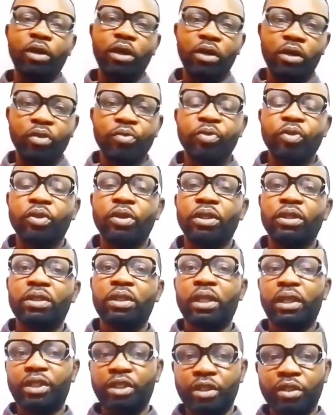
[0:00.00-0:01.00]
welcome to this
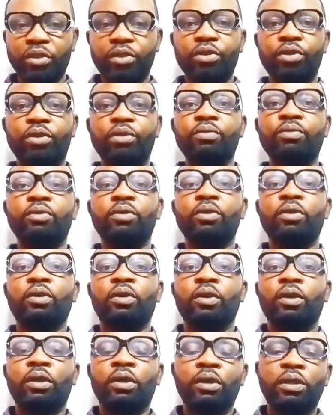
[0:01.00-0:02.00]
lectures room.
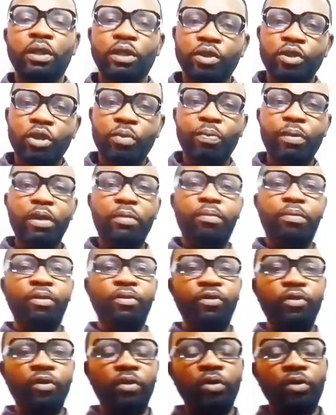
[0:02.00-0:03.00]
The topic
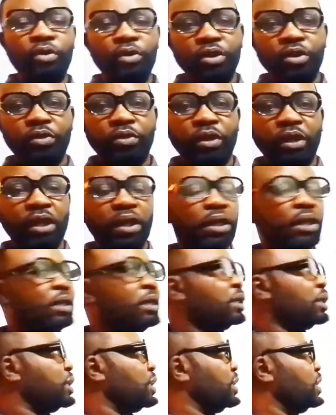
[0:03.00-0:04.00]
before us today
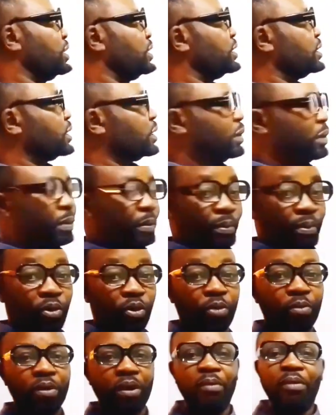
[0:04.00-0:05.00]
is
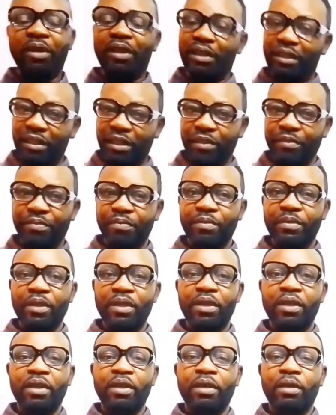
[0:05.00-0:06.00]
probability.
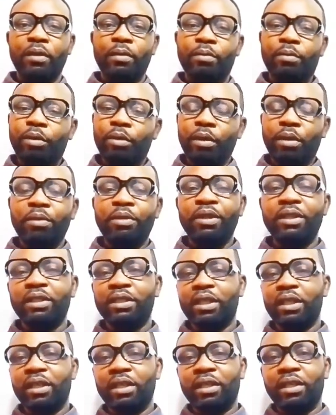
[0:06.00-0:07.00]

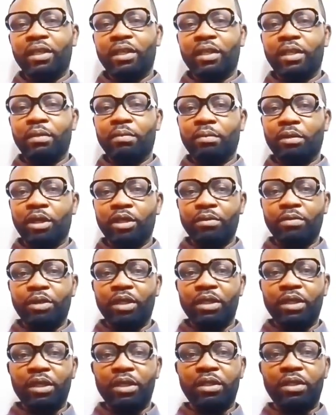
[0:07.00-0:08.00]
Probability in
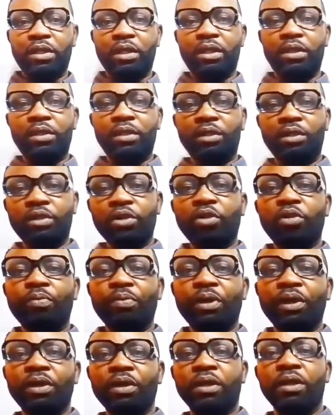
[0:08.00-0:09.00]
mathematics is a
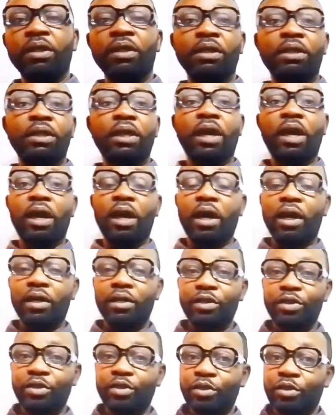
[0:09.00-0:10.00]
topic that
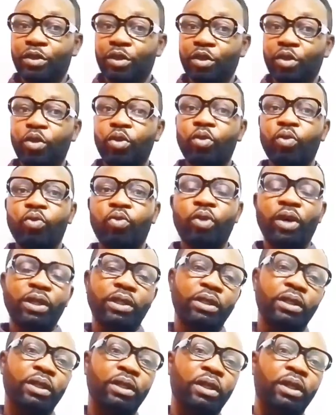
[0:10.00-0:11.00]
has to do with
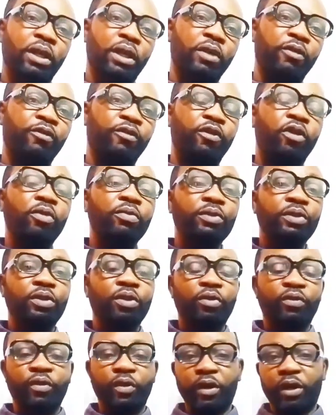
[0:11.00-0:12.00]
the forms
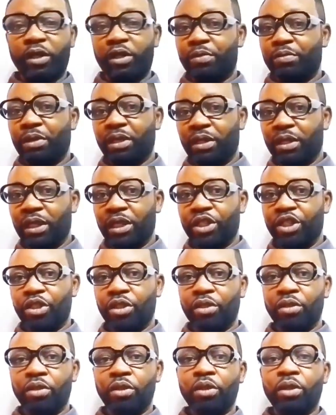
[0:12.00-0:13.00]
of
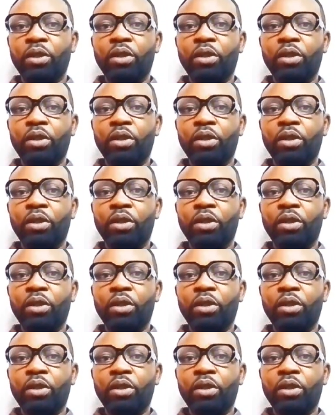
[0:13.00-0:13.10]
expectation,